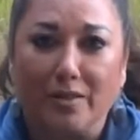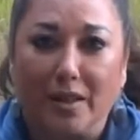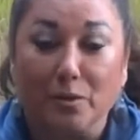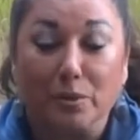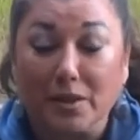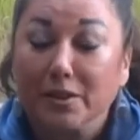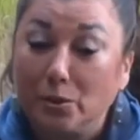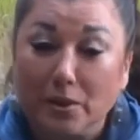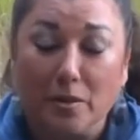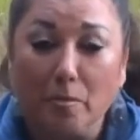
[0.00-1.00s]
that it was
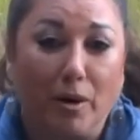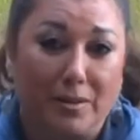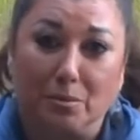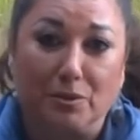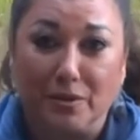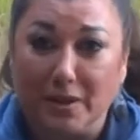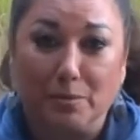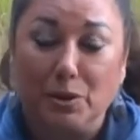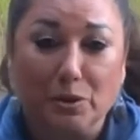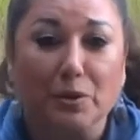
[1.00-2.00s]
literally impossible for them
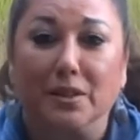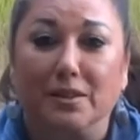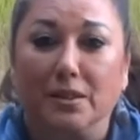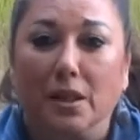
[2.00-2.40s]
to do this.